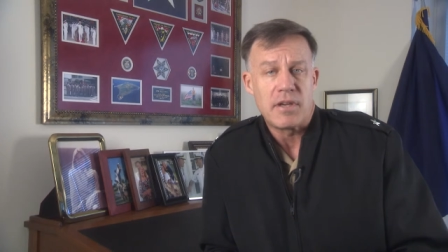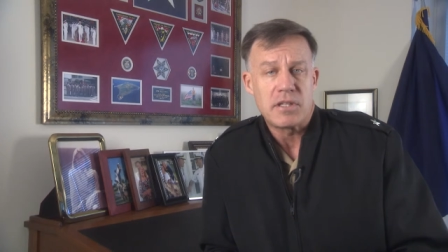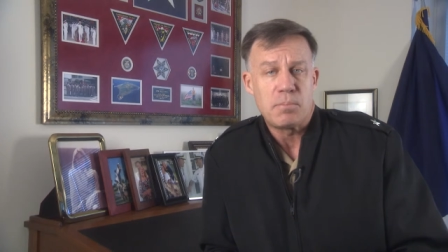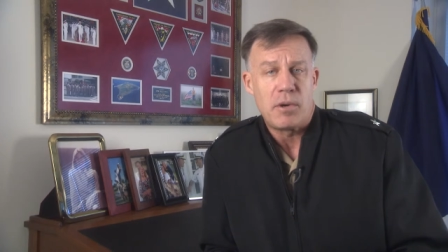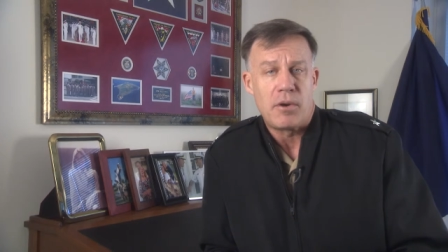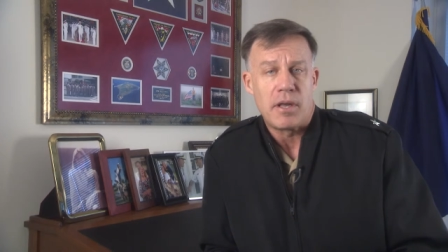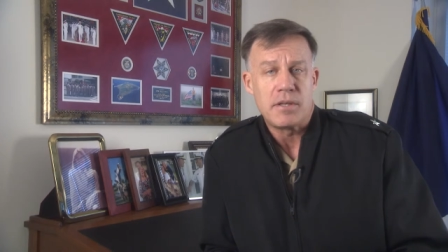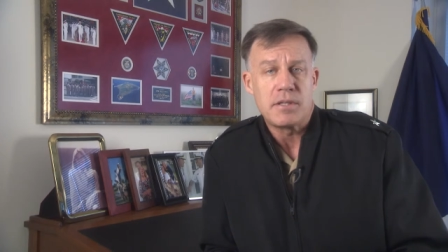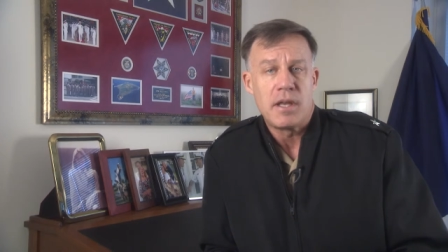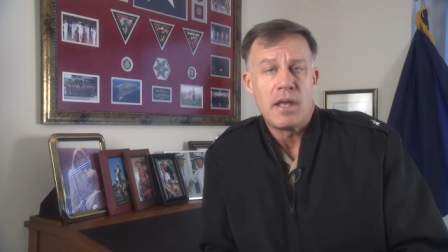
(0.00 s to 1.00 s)

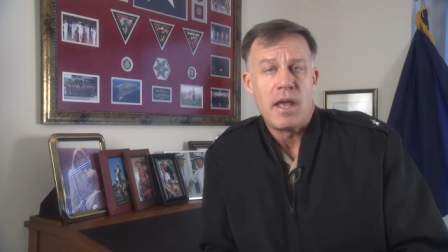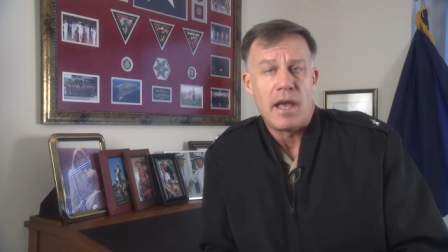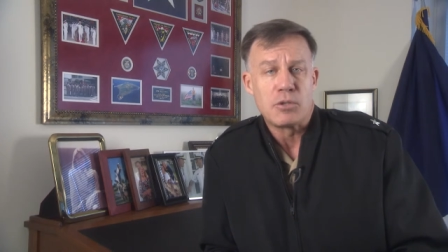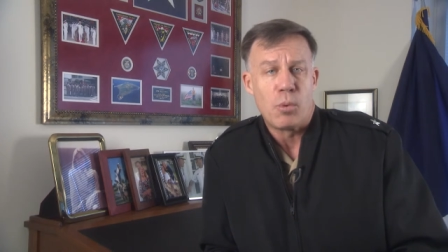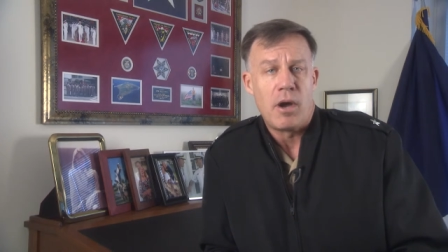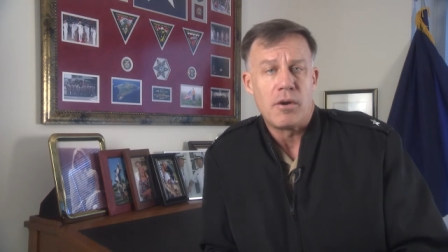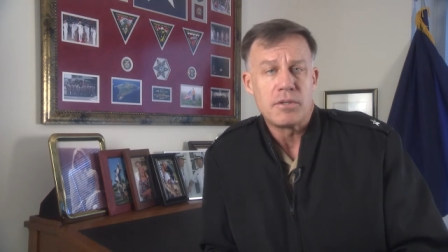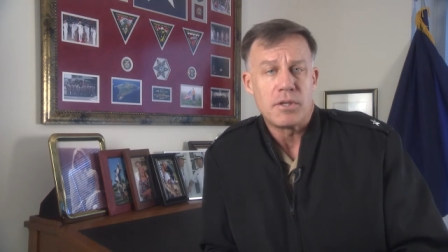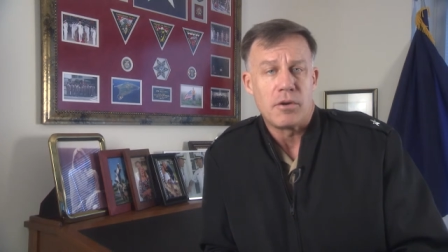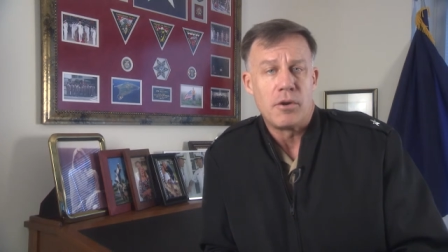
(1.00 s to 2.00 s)
experienced as well
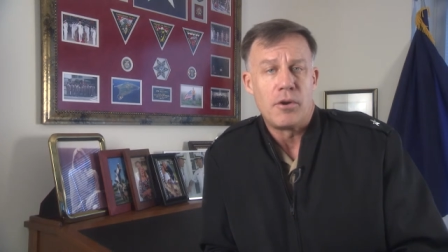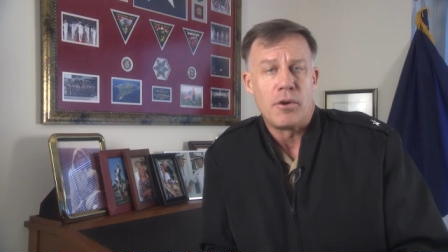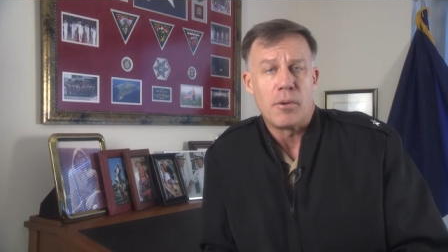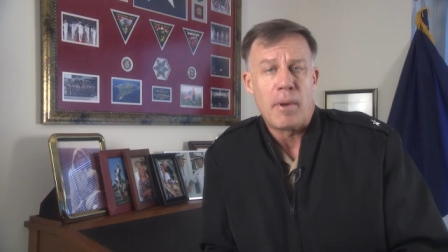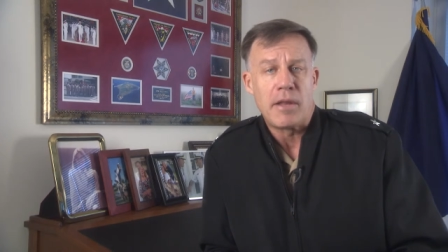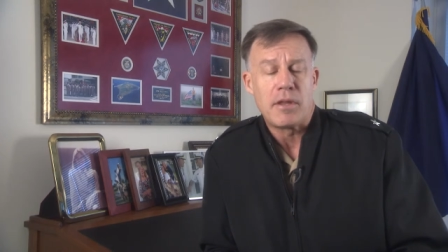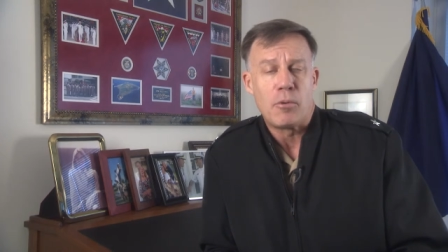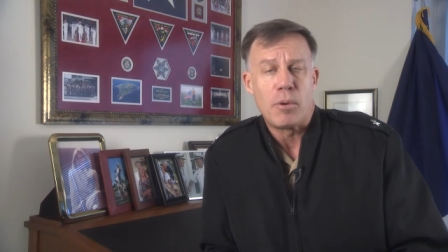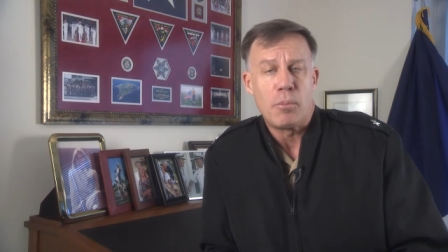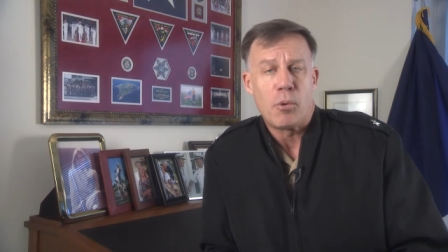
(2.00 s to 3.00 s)
as to learn about
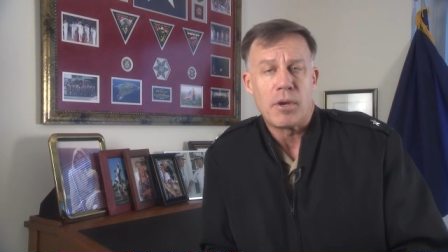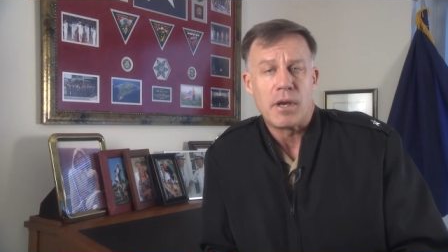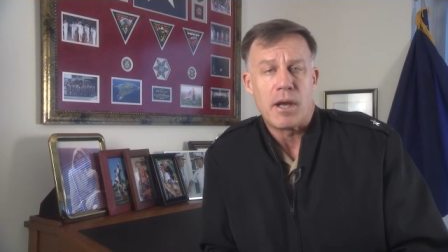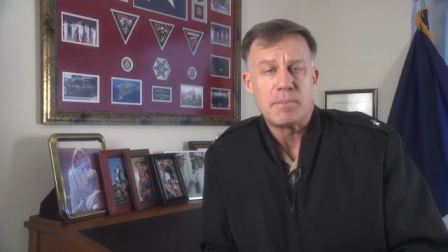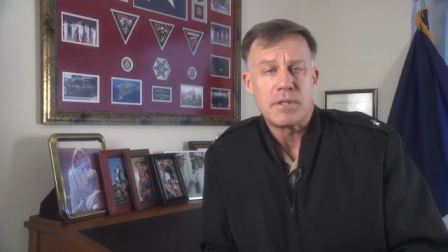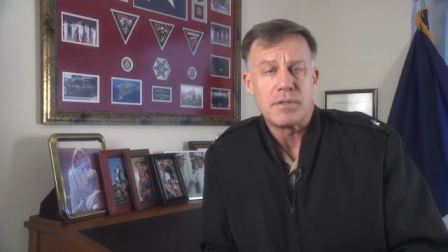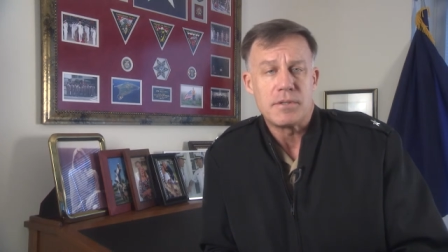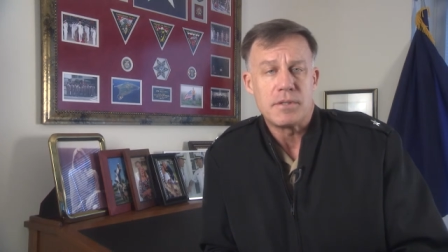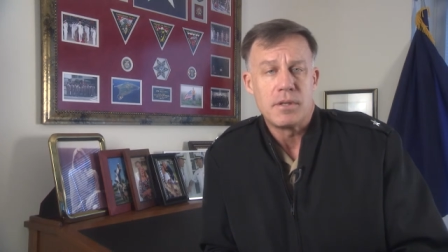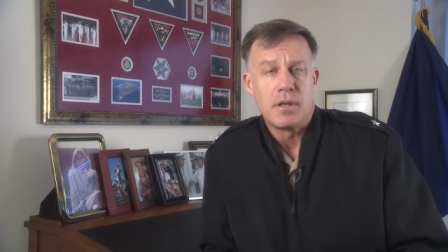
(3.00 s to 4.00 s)
their reporting
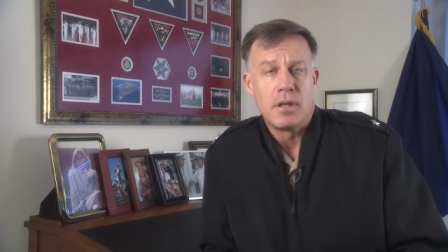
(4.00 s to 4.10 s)
options.